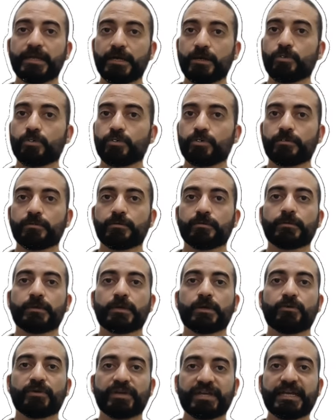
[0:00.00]
Now,
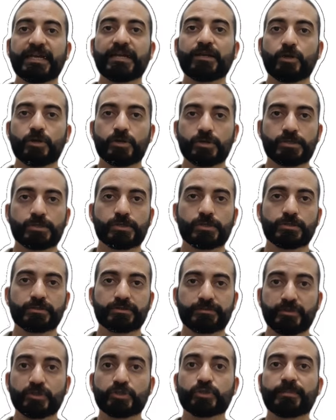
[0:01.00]
we can also
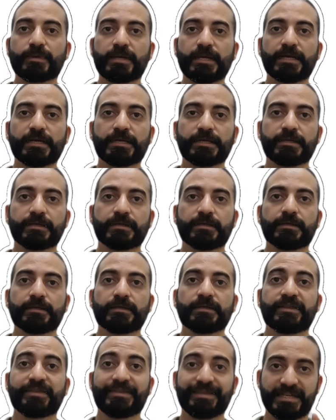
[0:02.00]
multiply
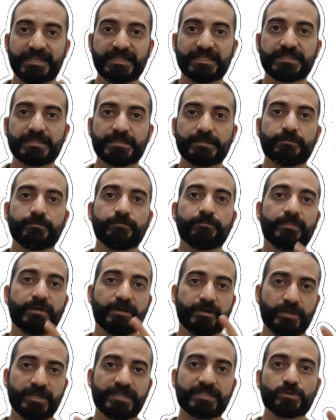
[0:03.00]

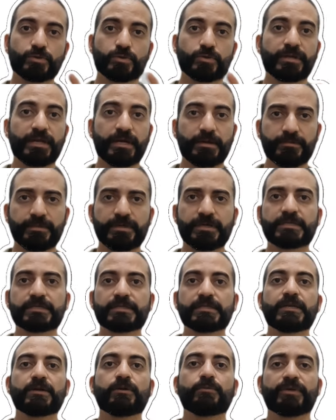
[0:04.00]
these two
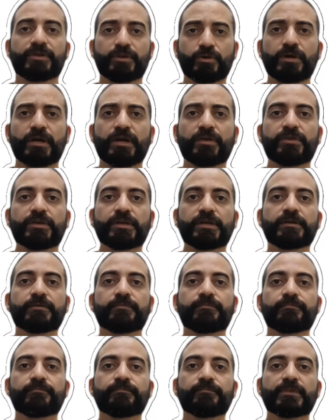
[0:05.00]
numbers together,
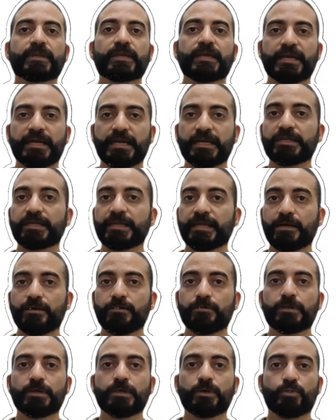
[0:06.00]
and
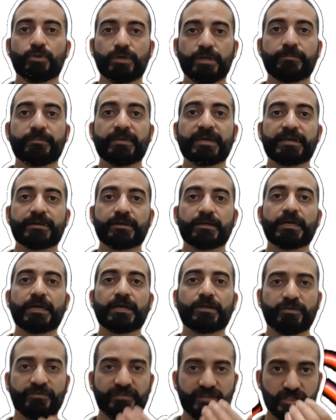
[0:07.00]
now we make
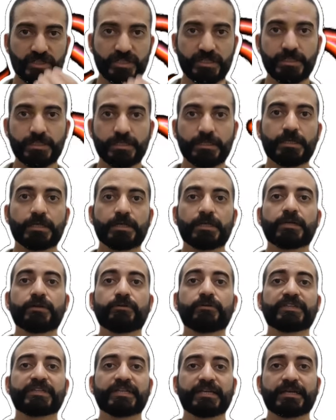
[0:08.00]
a division
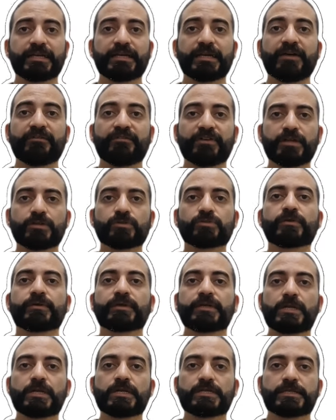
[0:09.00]
to get a final
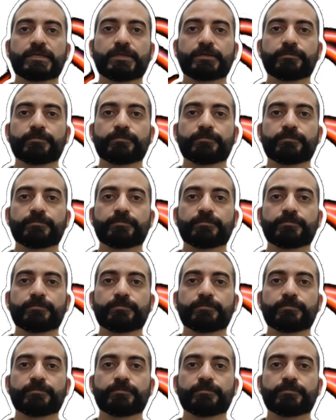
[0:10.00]
answer.